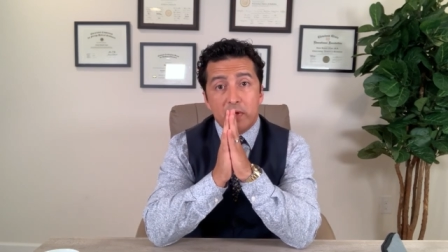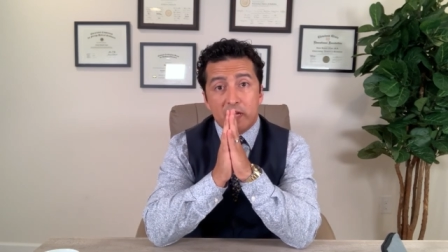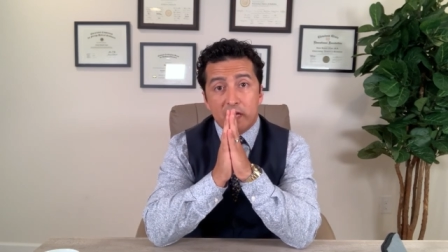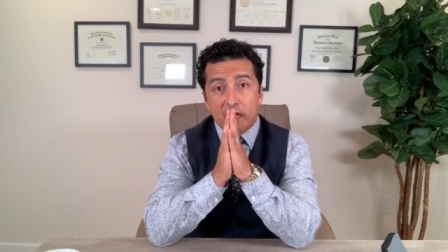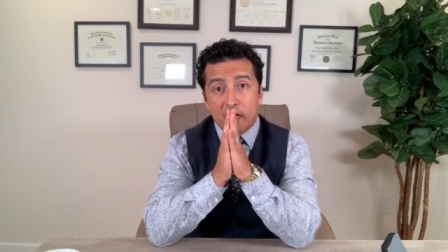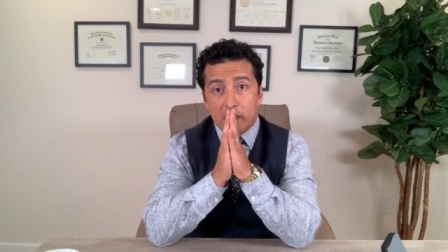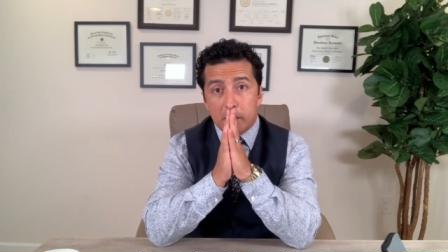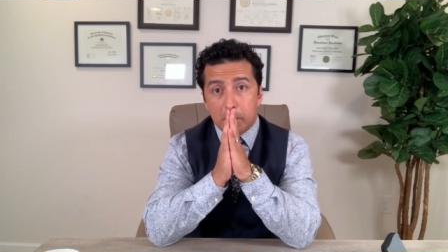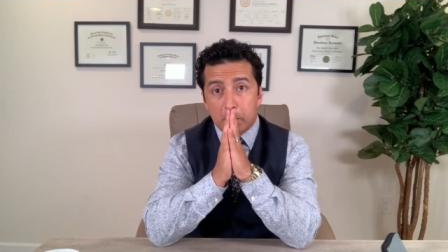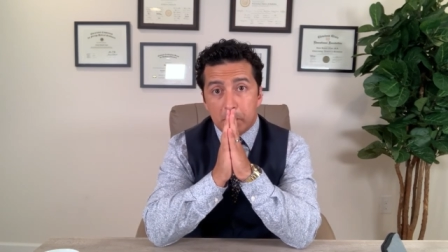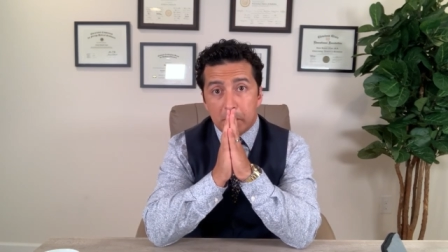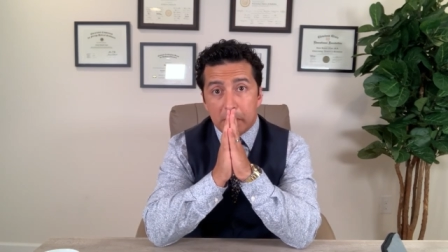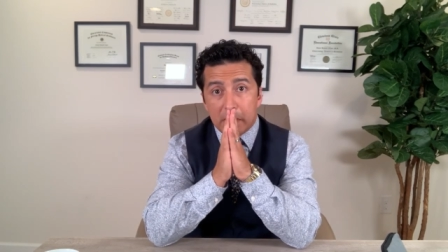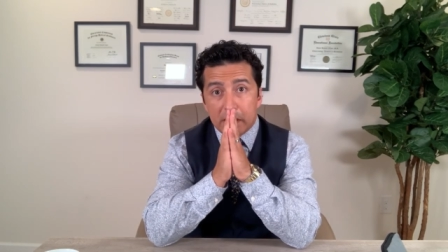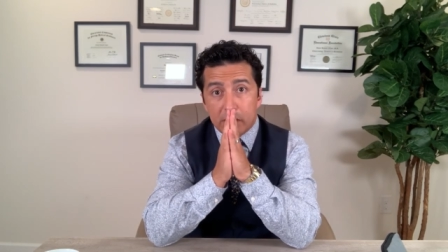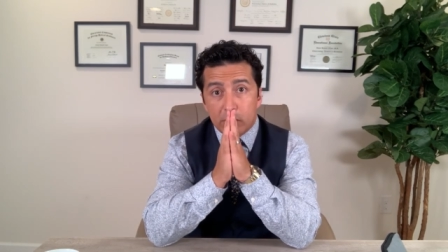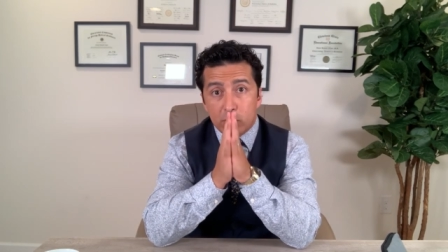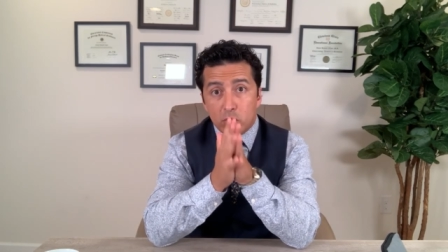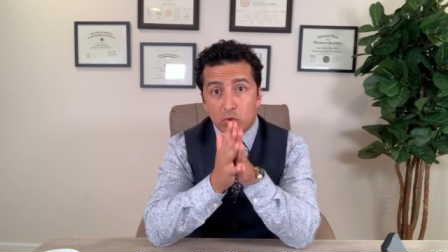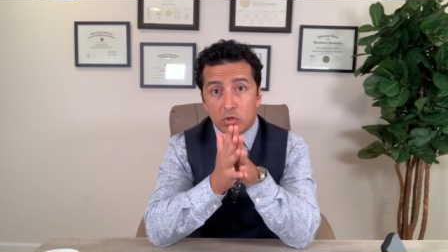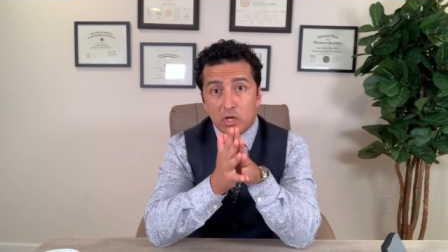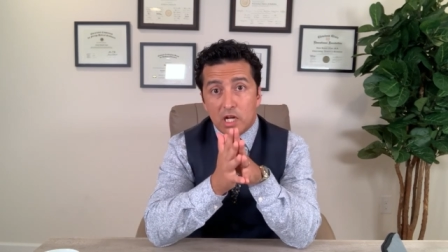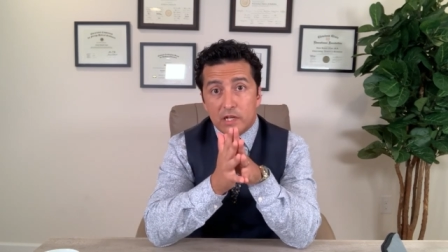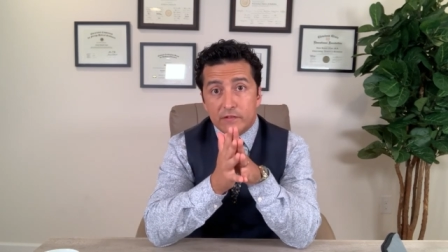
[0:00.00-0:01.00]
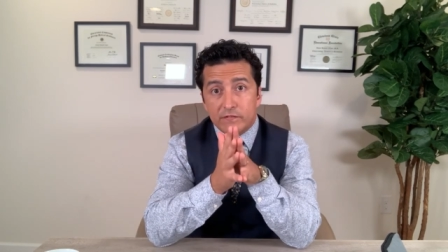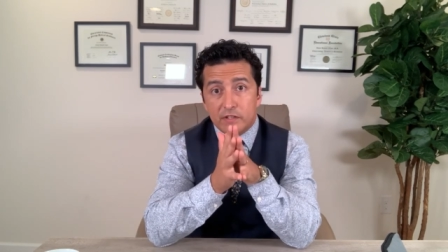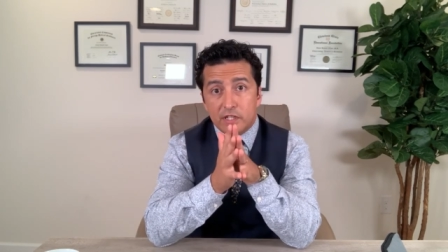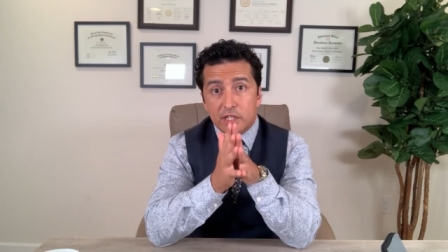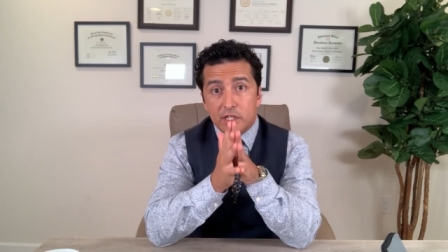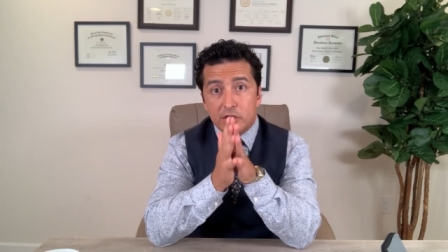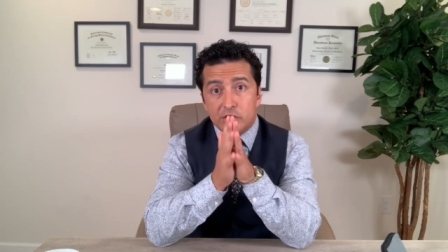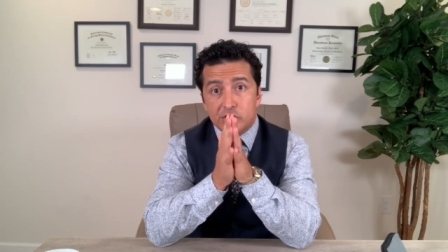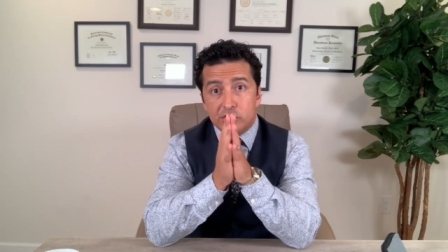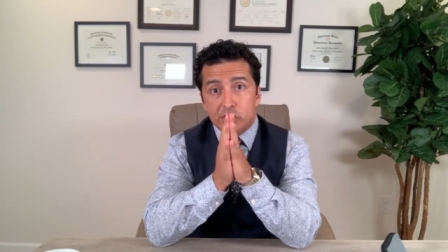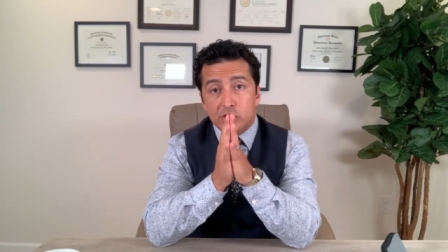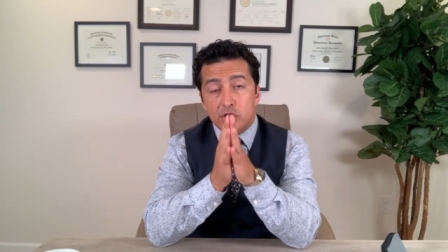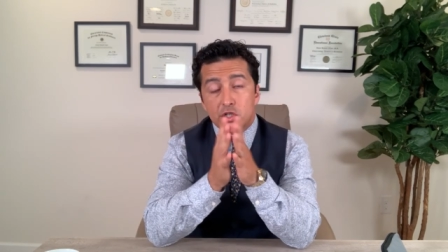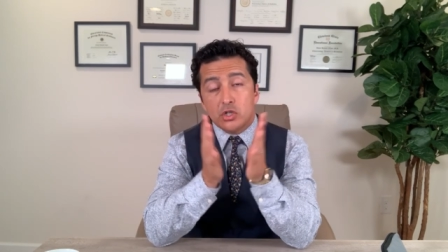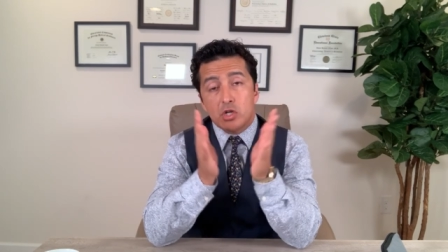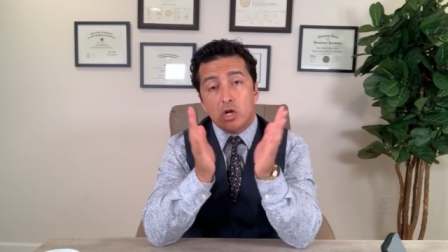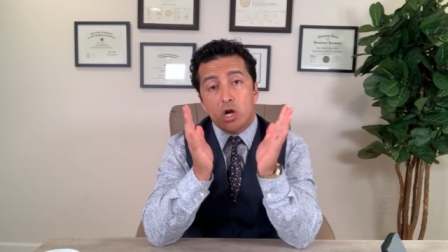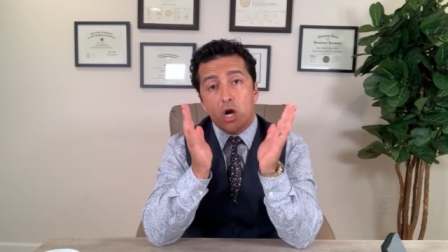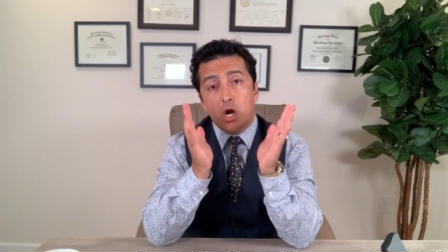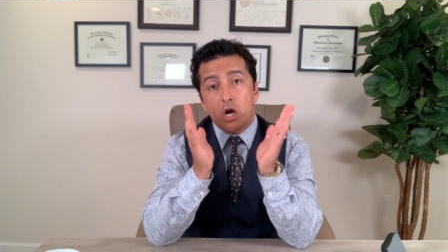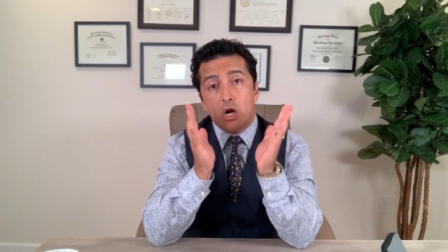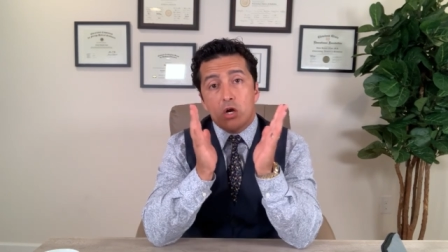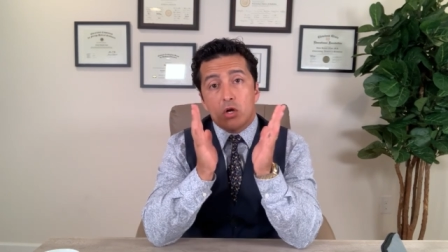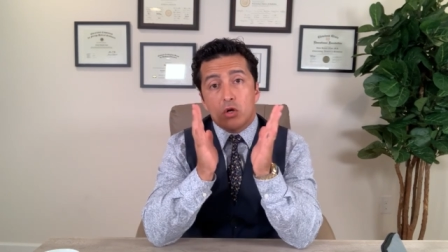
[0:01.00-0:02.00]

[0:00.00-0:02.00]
can make your life easier,